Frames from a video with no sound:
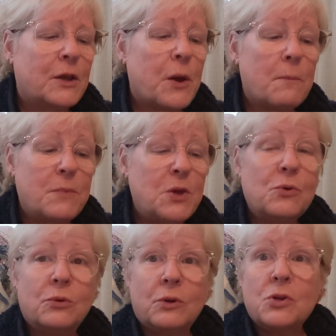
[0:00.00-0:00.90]

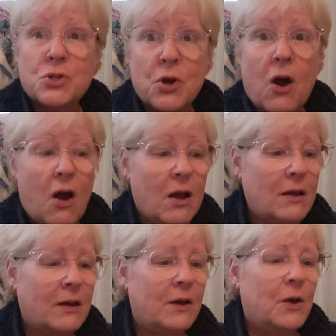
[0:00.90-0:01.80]
Commune,
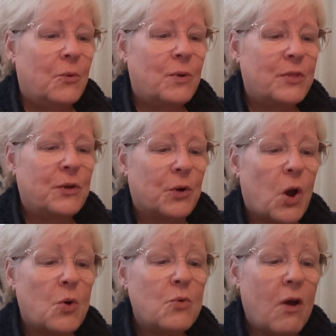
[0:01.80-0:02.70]
talk with your
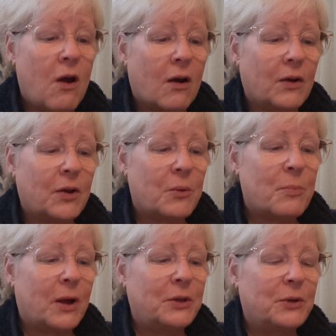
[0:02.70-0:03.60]
own heart
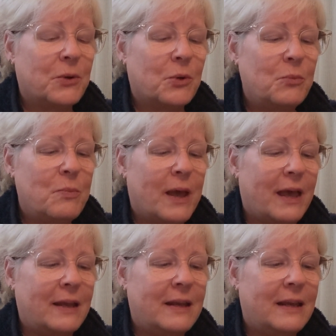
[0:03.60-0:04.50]
upon your own
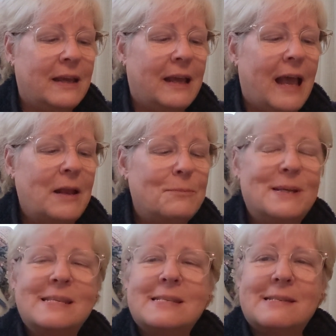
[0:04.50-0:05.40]
bed, and be
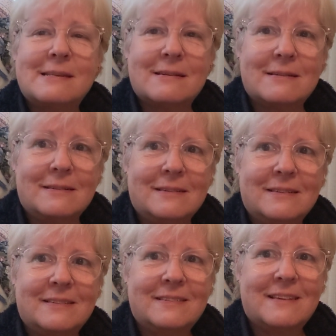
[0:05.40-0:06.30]
still.
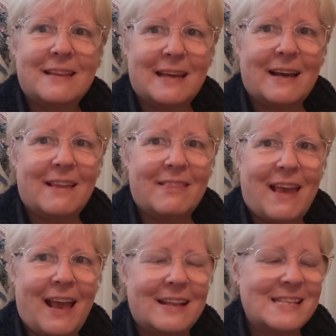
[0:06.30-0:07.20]
Think on
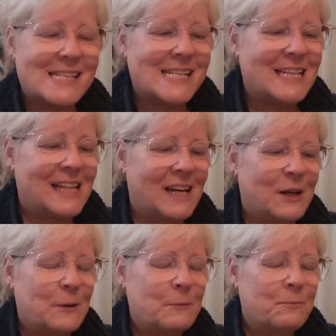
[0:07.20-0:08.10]
that. Selah.
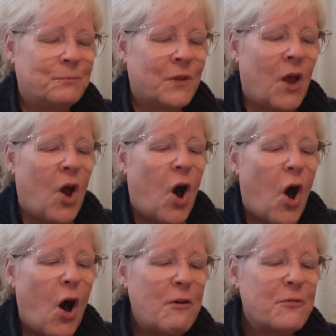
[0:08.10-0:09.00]

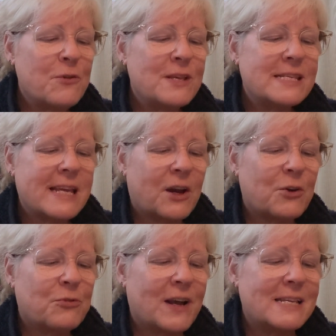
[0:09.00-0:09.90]
Offer the
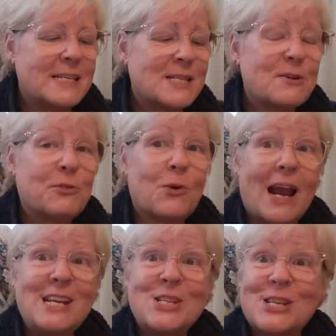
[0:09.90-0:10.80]
sacrifices of
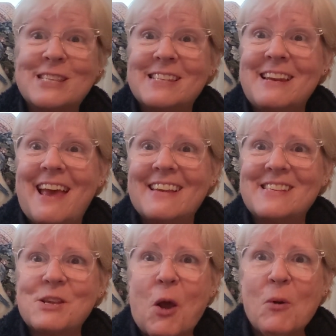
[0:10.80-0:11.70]

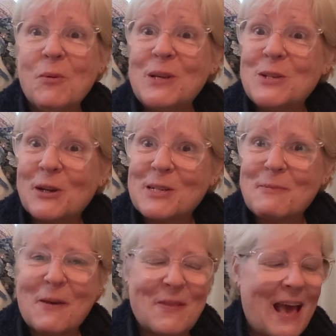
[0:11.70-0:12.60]
righteousness. Oh, we talked
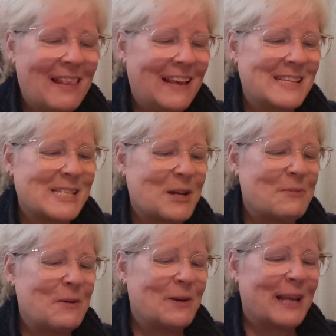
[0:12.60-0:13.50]
about that last time
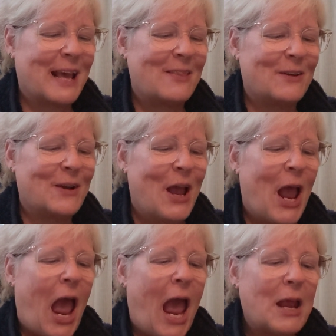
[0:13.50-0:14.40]
we were together.
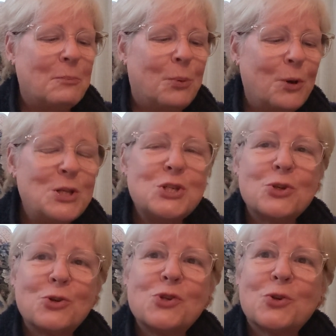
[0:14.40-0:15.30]
And put
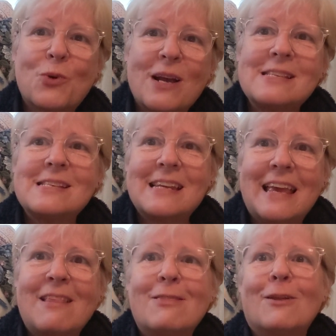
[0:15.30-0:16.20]
your trust
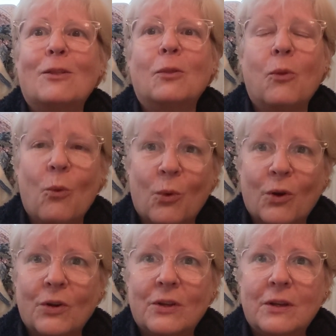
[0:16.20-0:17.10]
in the
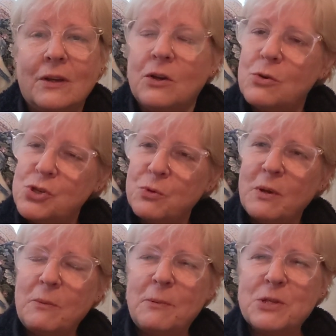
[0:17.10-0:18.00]
Lord. Who should
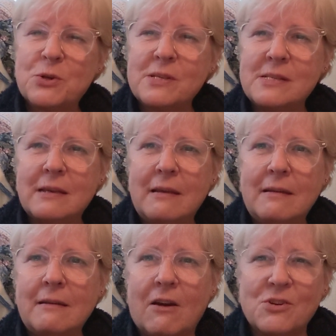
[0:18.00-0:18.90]
we be trusting
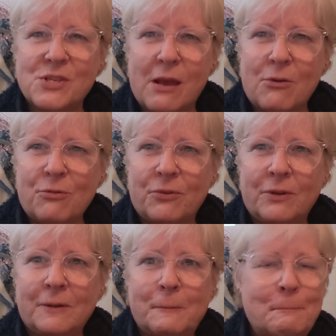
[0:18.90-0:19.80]
in? Ourselves?
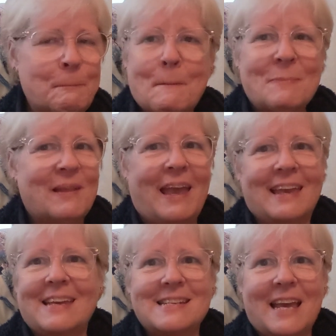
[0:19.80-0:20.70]

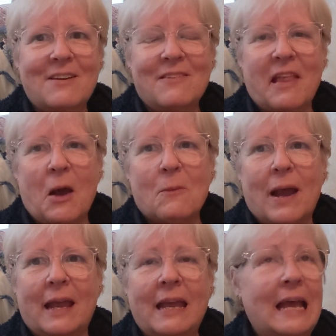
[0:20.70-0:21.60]
Can't get to heaven that
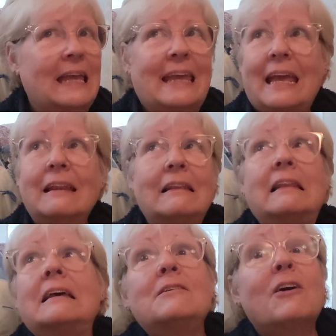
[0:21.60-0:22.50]
way. Can't
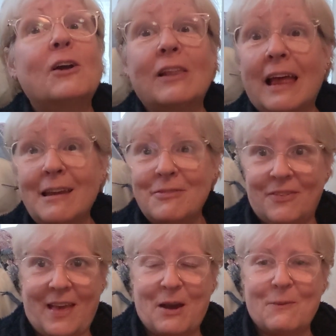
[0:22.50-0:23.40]
live our
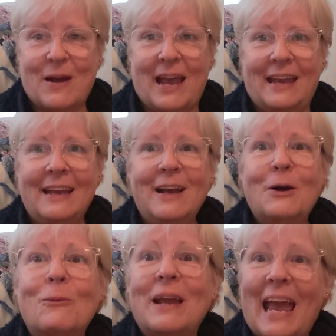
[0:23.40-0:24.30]
life that way.
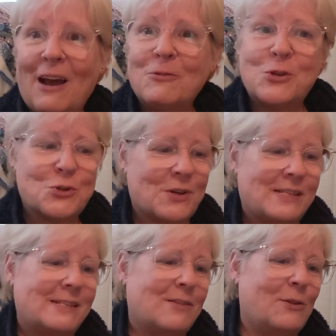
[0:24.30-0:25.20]
We have to
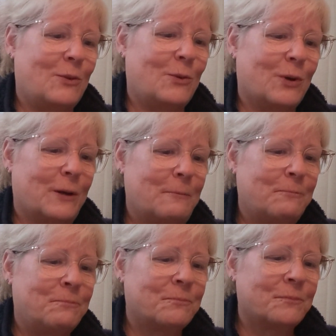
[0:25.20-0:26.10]
trust in the Lord.
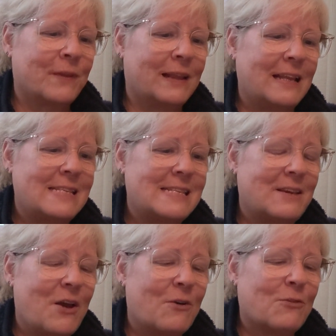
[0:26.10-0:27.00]
Let's
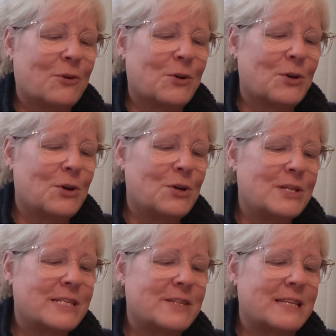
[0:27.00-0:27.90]
see.
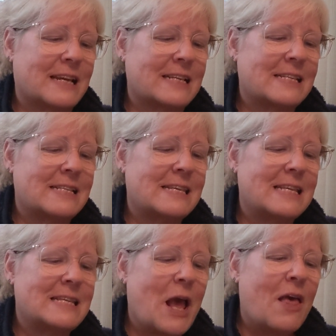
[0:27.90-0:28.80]
Verse 6, it
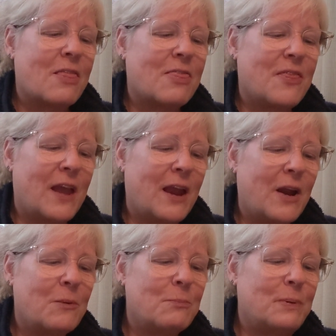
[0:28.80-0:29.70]
says,
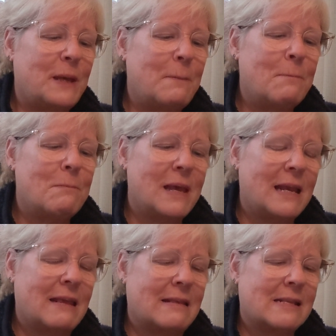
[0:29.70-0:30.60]
there be
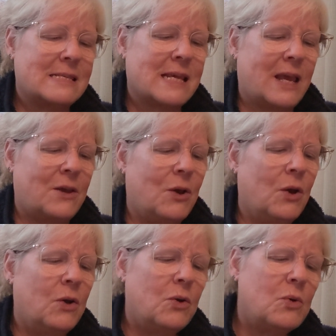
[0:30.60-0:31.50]
many that say,
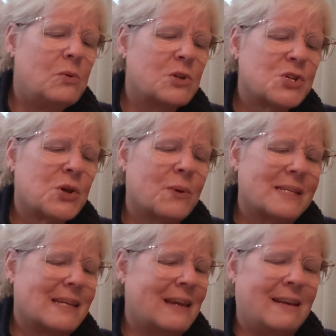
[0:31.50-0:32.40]
who will show
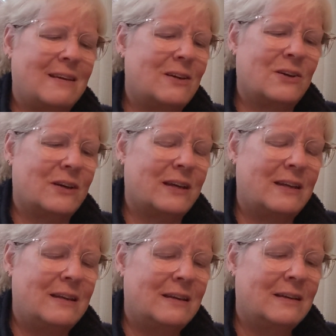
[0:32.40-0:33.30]
us any
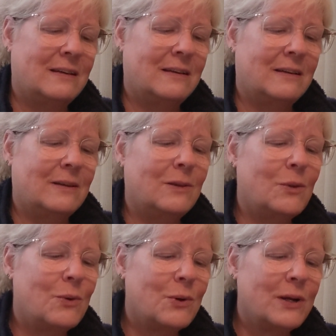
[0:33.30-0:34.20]
good?
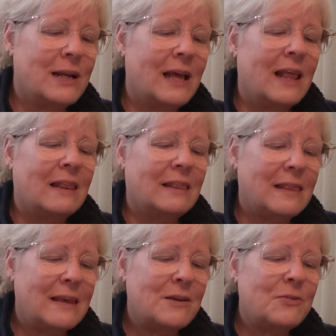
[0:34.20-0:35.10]
Lord,
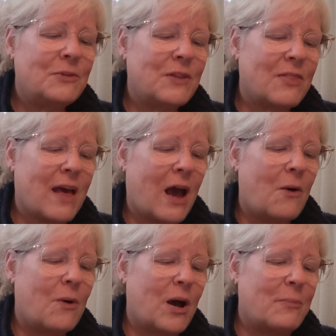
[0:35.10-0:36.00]
lift
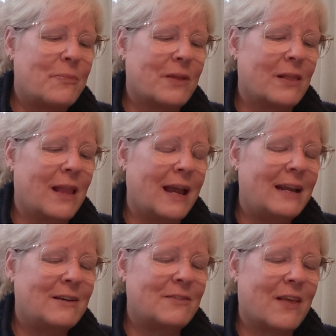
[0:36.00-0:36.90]
thou up the
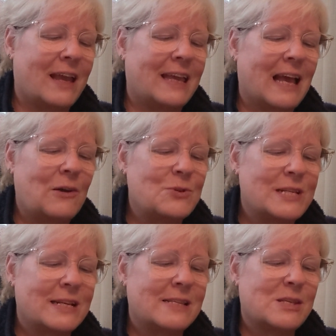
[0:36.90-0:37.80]
light of thy
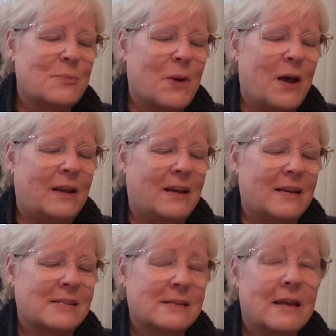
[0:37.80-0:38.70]
countenance upon
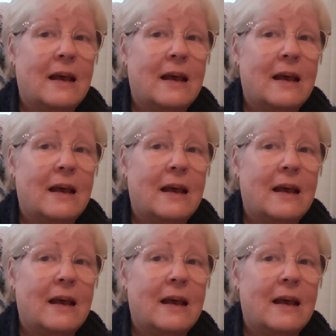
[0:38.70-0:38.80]
us.